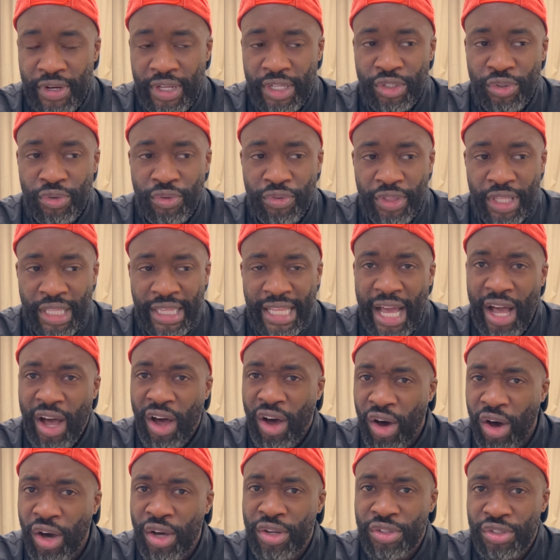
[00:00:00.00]
I do think that
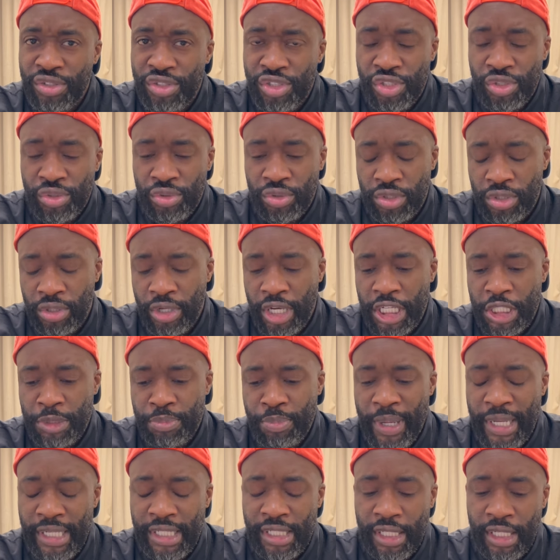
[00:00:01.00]
hardens you. So I
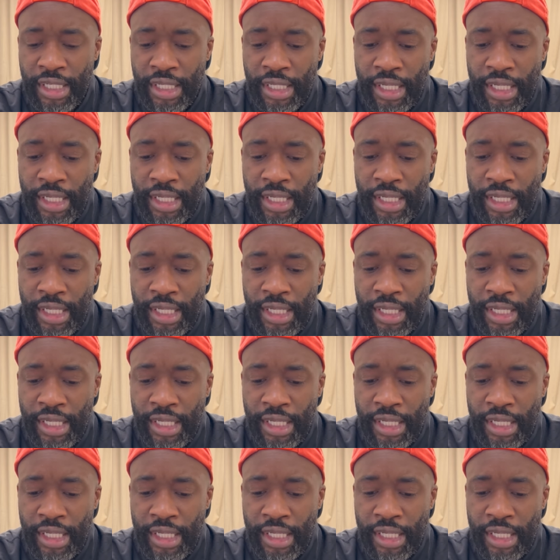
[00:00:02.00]
expect